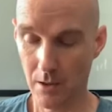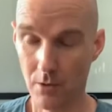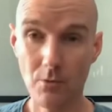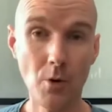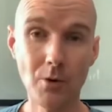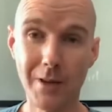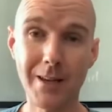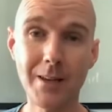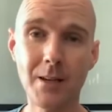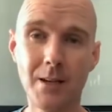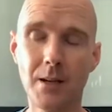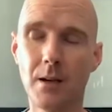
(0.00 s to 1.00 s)

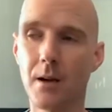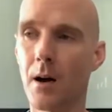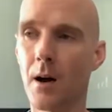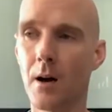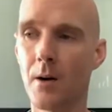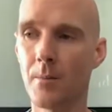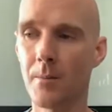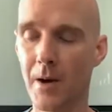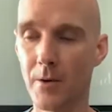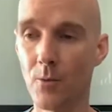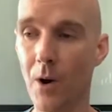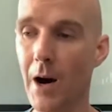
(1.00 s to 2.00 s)
rolling
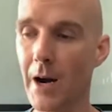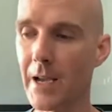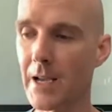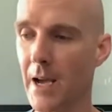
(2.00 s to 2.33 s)
and why,